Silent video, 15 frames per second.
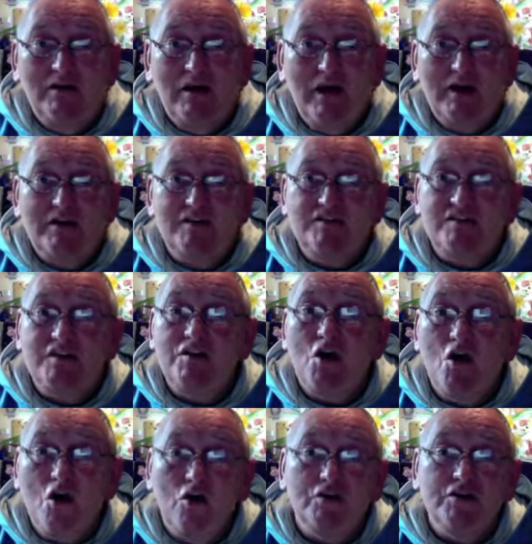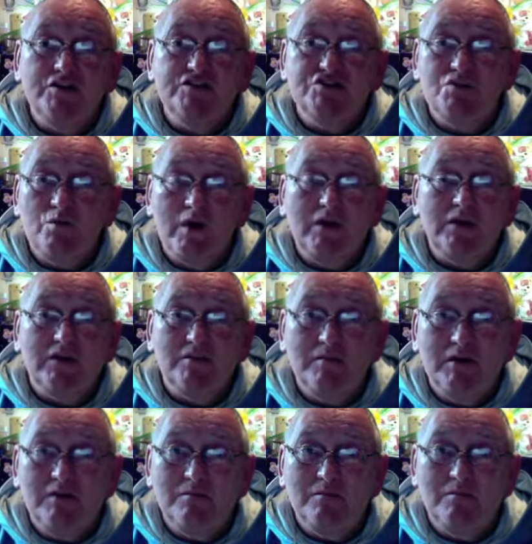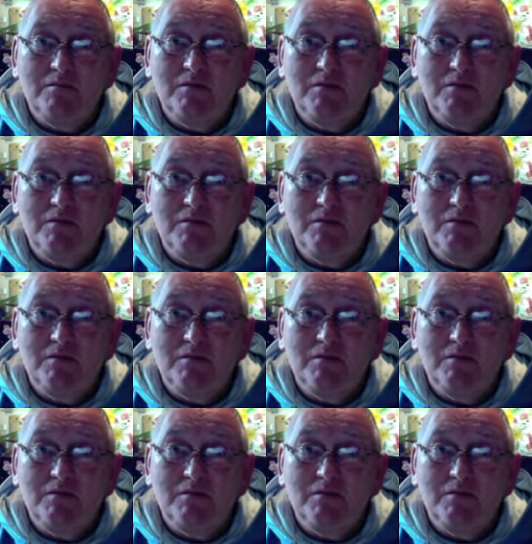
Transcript: and it's an honour to welcome him.